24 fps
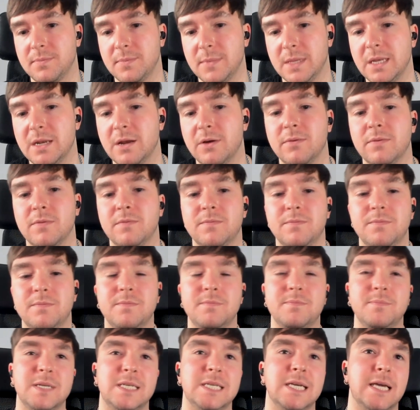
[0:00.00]
you know,
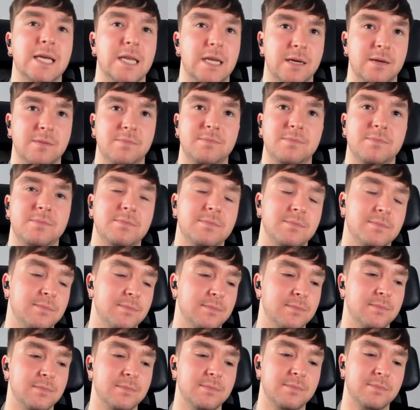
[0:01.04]
particular,
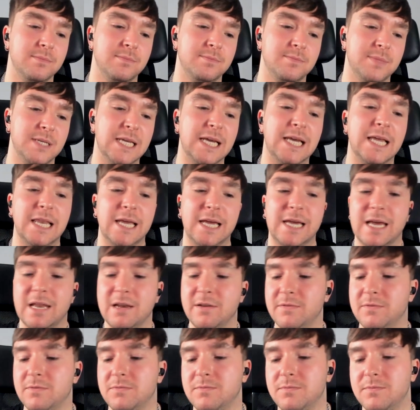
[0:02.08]
particularly kind
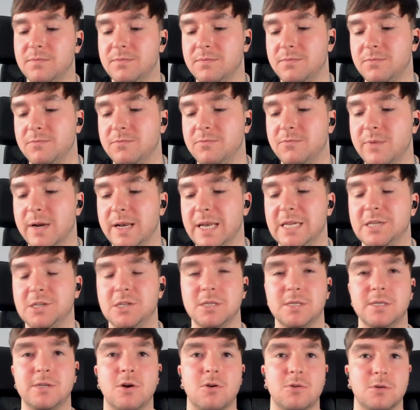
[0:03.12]
of
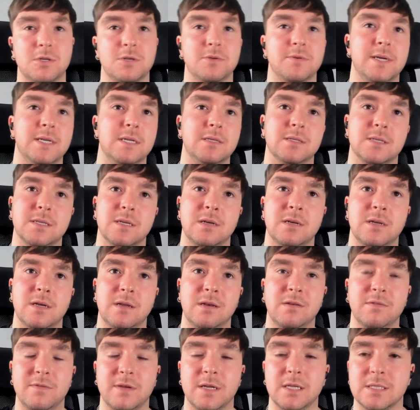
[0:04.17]
religious doctrines and,
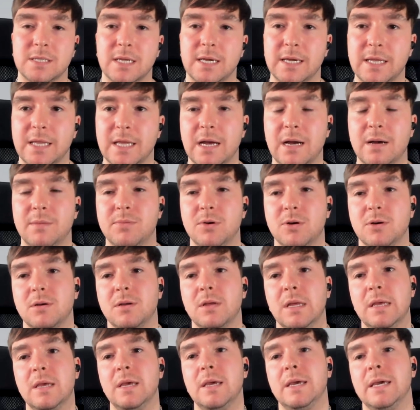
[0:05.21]
and things like that.
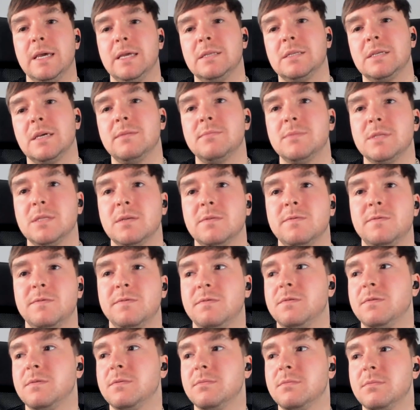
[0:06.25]
But in terms
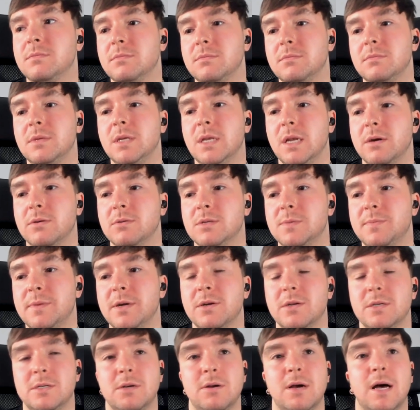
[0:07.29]
of, you know,
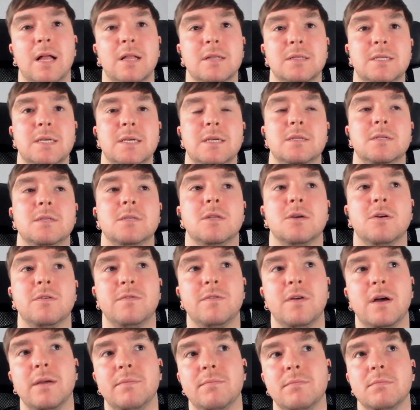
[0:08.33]
spirituality and
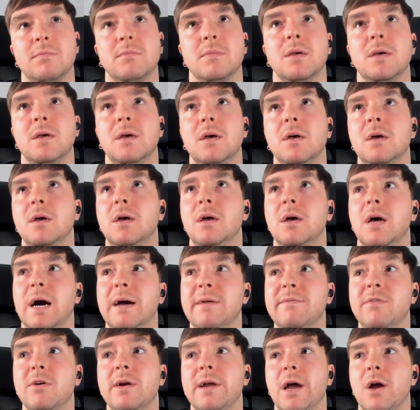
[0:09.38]
stuff, I'm, I'm
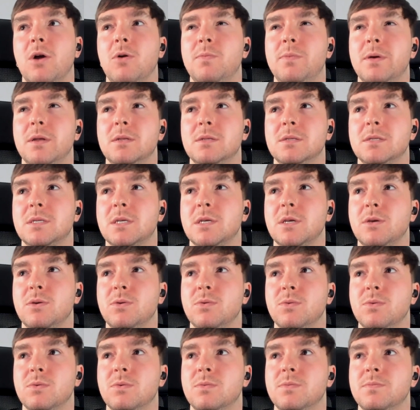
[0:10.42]
very open
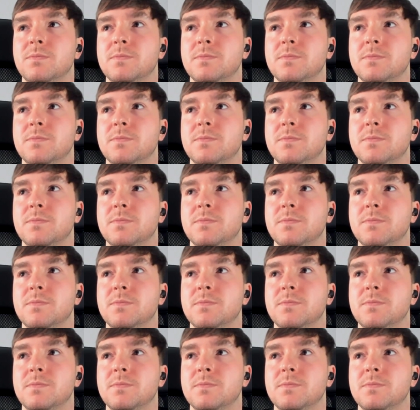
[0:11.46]
to